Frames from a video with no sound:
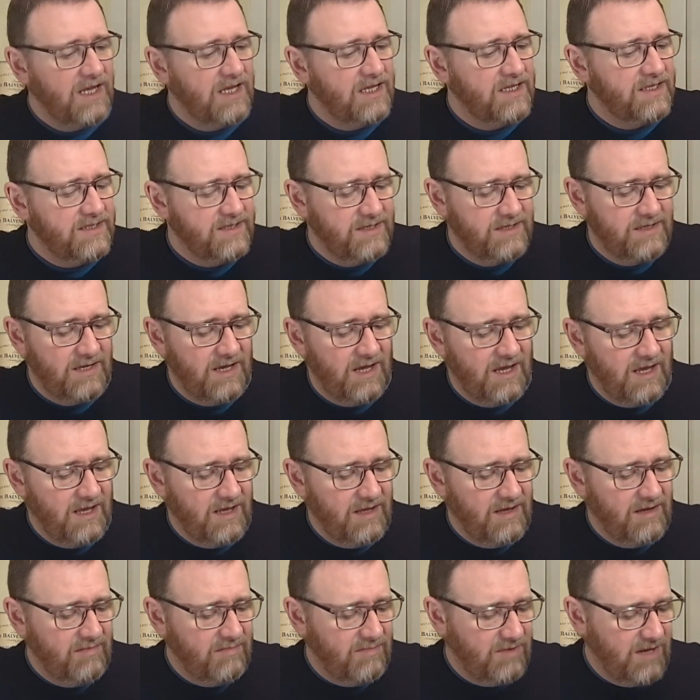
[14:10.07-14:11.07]

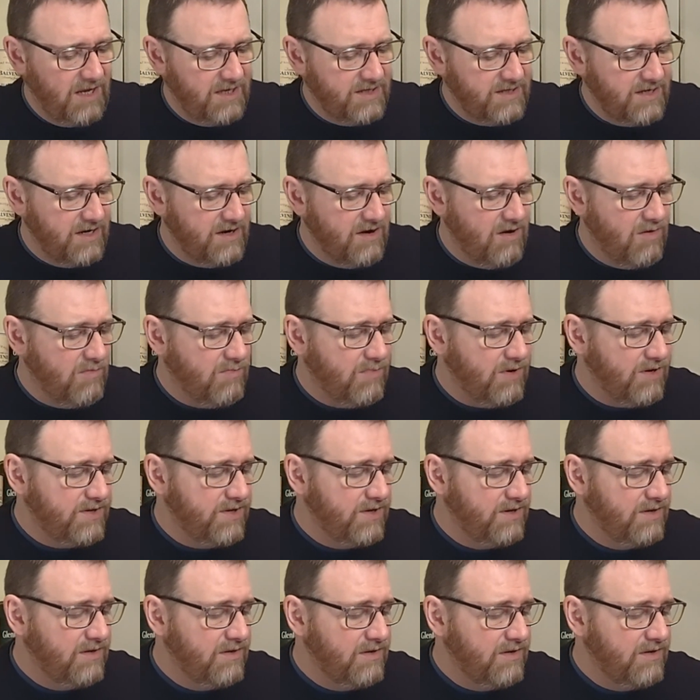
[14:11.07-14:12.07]
Is it numbered?